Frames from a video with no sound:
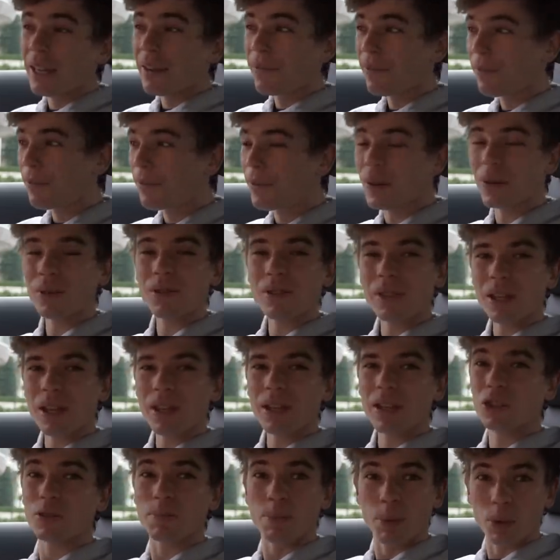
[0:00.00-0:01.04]
Feels
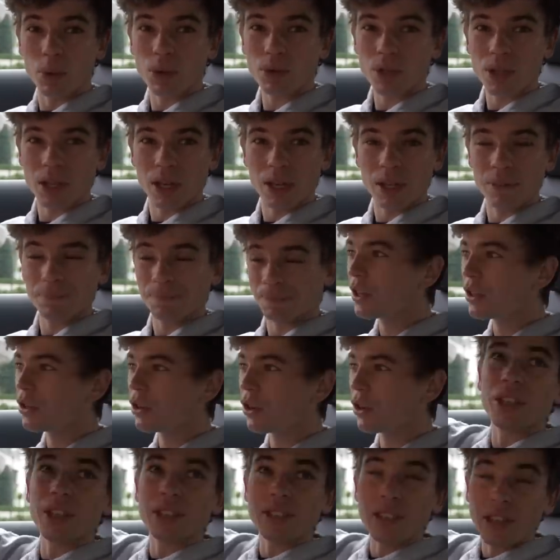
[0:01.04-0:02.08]
like a sports car. You
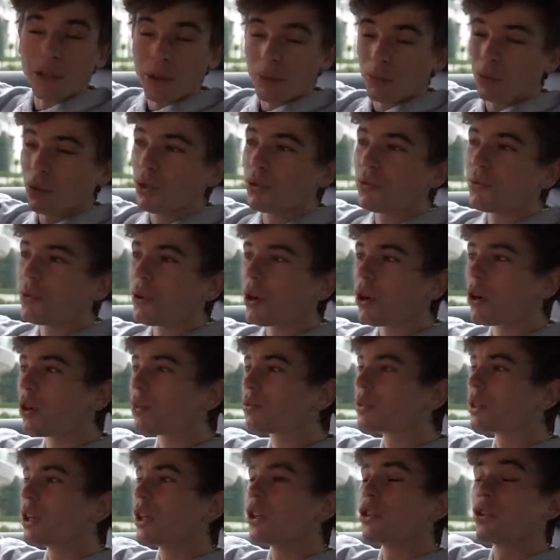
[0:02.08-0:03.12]
know, you can take the roof
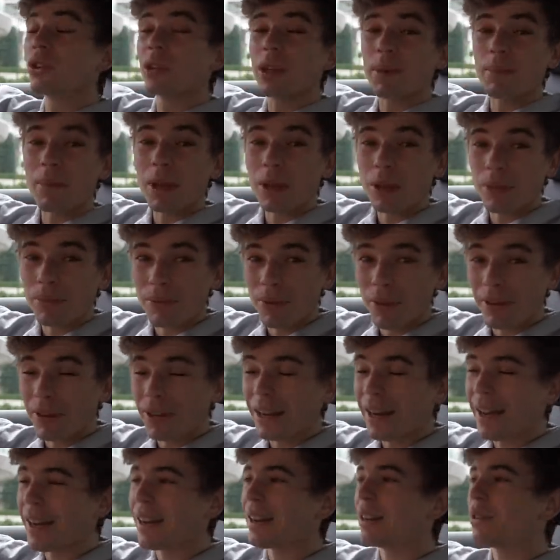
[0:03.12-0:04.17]
off, you can make them very
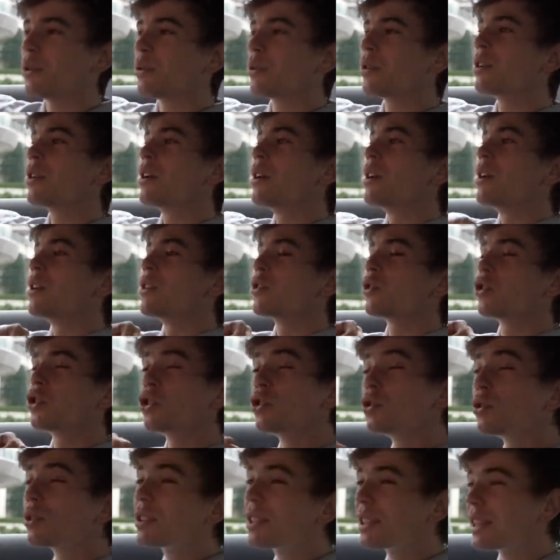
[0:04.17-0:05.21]
loud,
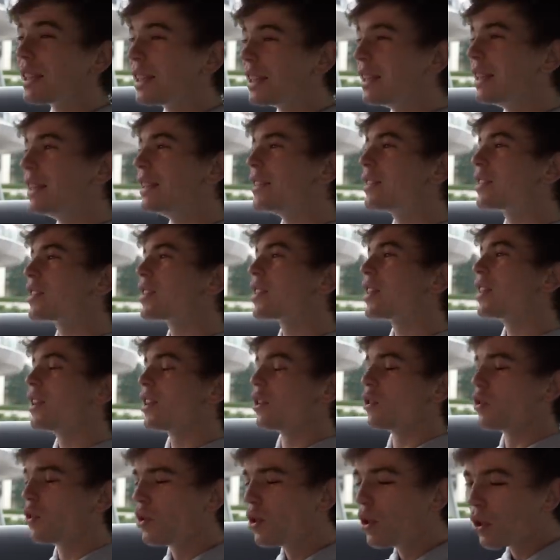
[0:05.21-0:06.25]
two seats,
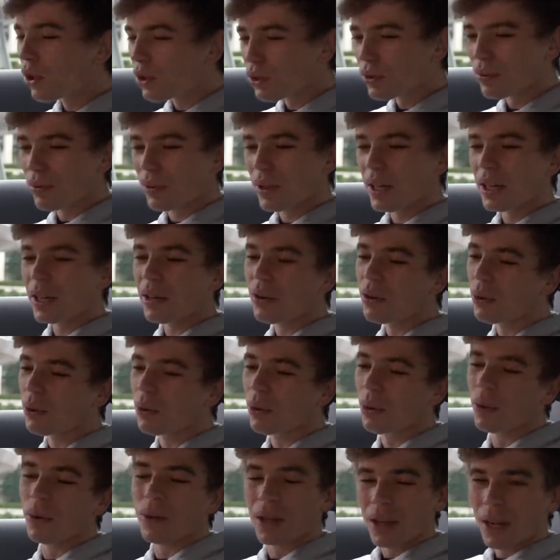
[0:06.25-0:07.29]
looks really
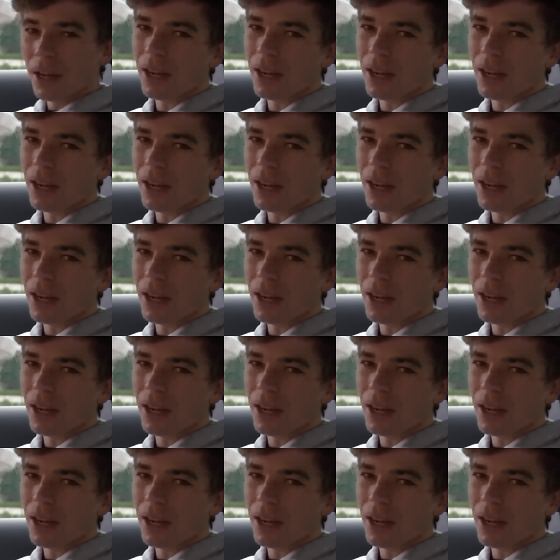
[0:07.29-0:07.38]
cool.